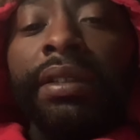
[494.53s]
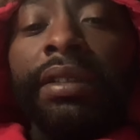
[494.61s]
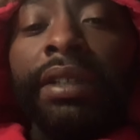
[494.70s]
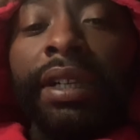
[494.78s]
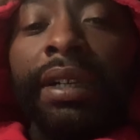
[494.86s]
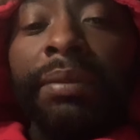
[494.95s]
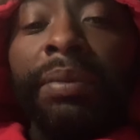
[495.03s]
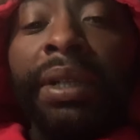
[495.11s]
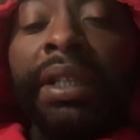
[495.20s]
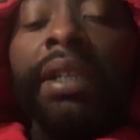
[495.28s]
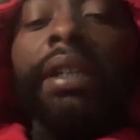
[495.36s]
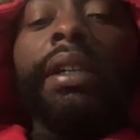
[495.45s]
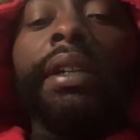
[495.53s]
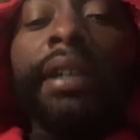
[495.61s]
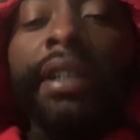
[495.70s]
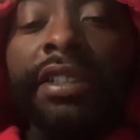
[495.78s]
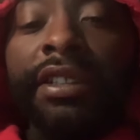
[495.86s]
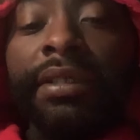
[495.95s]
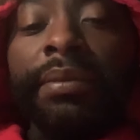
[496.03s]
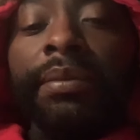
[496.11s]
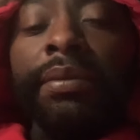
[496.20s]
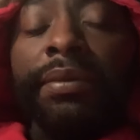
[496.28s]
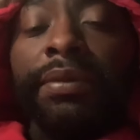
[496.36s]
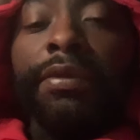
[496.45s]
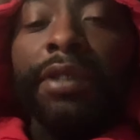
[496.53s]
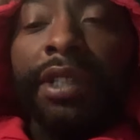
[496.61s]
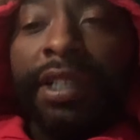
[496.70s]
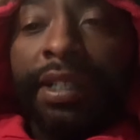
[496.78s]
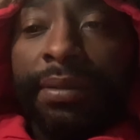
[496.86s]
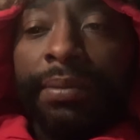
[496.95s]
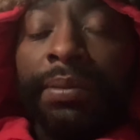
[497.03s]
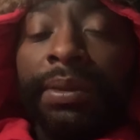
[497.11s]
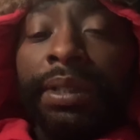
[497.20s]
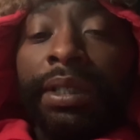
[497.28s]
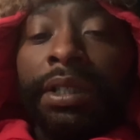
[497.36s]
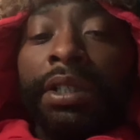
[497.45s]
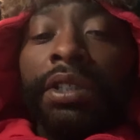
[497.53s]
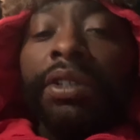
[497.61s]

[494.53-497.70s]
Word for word: to be custom for them.